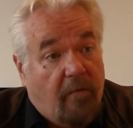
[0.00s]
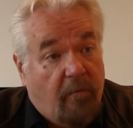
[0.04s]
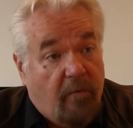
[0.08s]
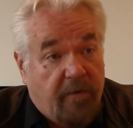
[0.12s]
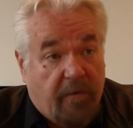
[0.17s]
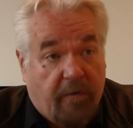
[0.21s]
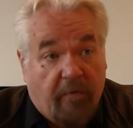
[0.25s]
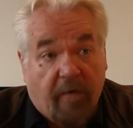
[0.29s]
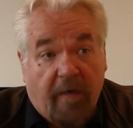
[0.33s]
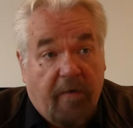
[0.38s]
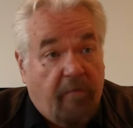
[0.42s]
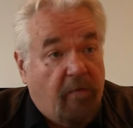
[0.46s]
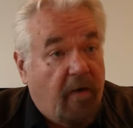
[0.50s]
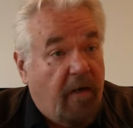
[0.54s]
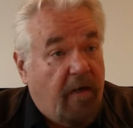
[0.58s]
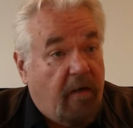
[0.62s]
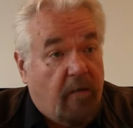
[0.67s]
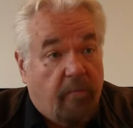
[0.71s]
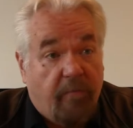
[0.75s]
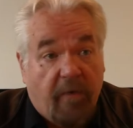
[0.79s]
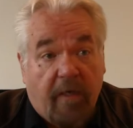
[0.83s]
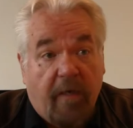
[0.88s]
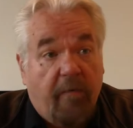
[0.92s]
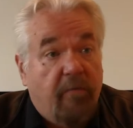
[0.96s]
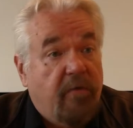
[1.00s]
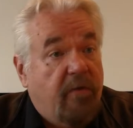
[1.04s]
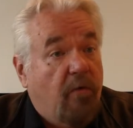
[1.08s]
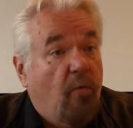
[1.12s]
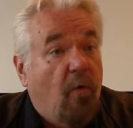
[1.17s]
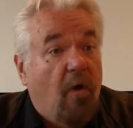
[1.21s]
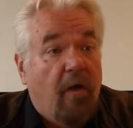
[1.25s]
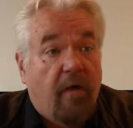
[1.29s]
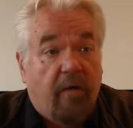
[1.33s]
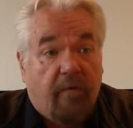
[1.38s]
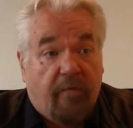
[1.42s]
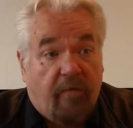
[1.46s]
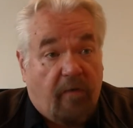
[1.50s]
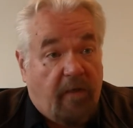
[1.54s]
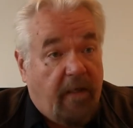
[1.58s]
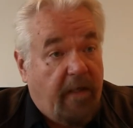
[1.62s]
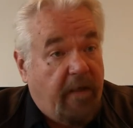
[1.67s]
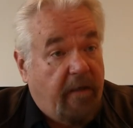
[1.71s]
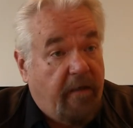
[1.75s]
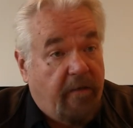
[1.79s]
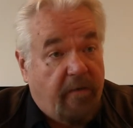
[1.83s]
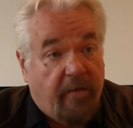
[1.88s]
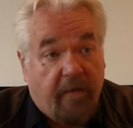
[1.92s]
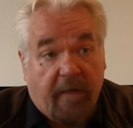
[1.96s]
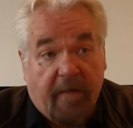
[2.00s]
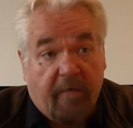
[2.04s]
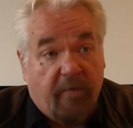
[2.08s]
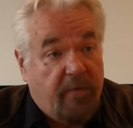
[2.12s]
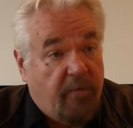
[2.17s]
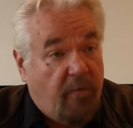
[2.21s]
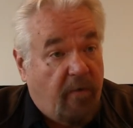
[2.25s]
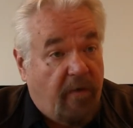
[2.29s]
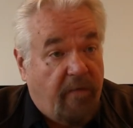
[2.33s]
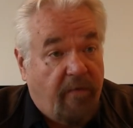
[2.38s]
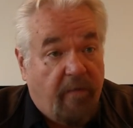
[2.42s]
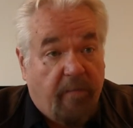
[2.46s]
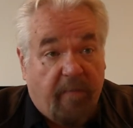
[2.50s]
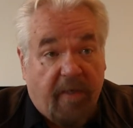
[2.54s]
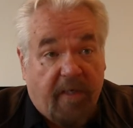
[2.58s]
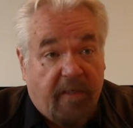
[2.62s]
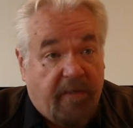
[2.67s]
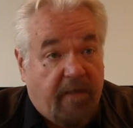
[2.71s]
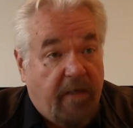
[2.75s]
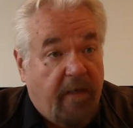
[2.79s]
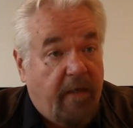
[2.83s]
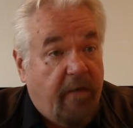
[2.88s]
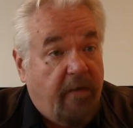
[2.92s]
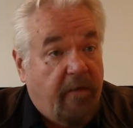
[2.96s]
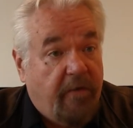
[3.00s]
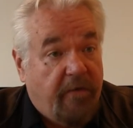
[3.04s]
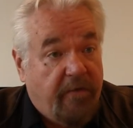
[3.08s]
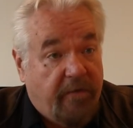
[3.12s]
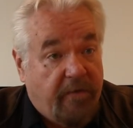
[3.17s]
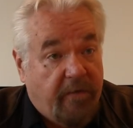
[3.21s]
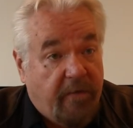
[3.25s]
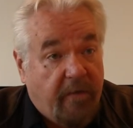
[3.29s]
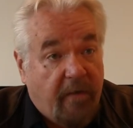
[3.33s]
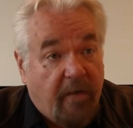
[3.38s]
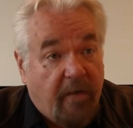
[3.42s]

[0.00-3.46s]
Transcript: Was a great writer, but he was a wonderful editor. He was one of the best editors